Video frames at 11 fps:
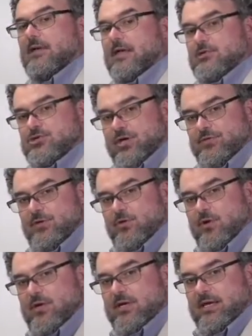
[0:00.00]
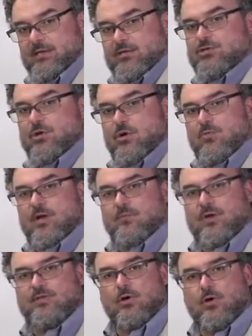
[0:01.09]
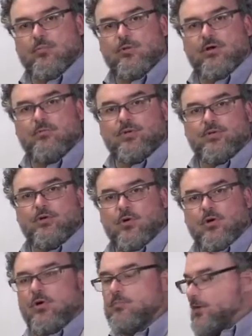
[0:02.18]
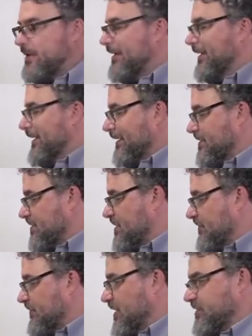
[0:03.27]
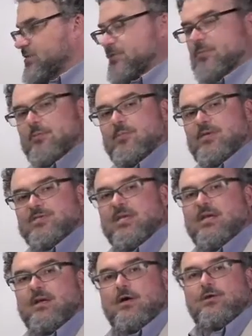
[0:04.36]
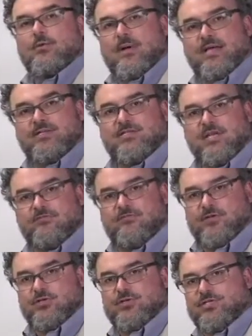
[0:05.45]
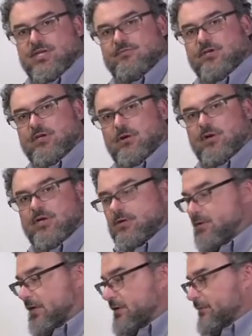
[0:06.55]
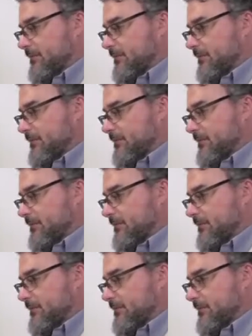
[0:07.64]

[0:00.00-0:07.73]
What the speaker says: and shut the door again, because you don't want to run the whole print with the door open, because it defeats the purpose and undermines the efficiency of the curing unit.